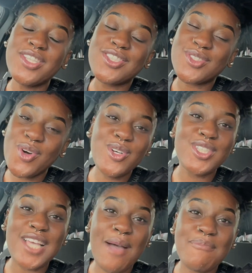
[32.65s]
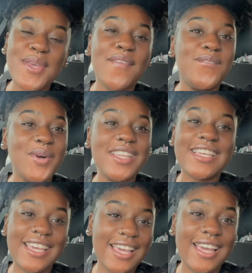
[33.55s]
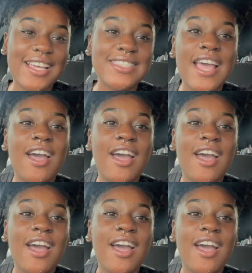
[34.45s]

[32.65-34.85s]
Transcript: school shopping for the kids.